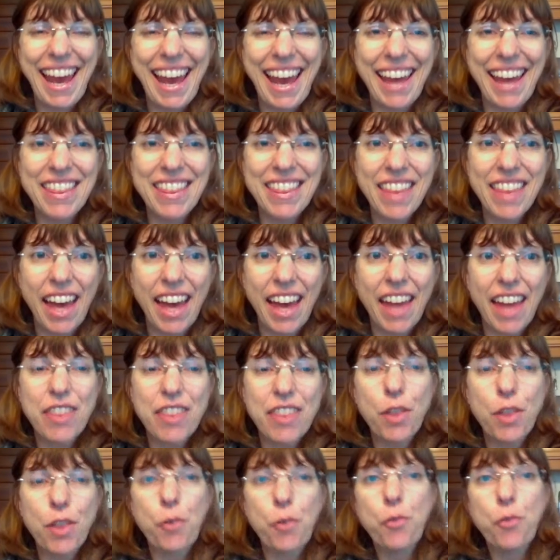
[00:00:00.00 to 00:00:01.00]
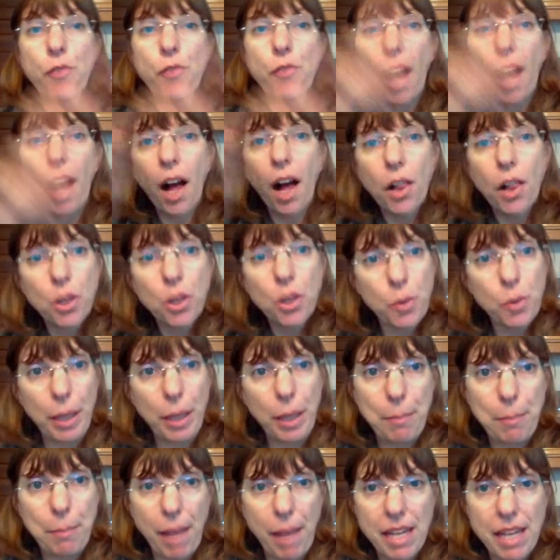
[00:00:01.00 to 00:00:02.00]
And then the
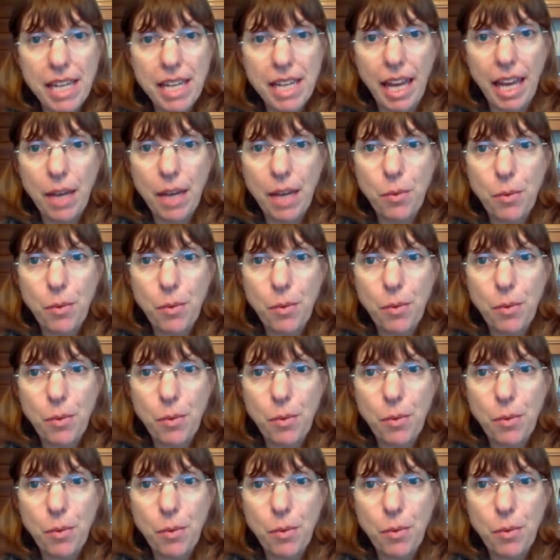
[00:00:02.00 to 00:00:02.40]
following Monday,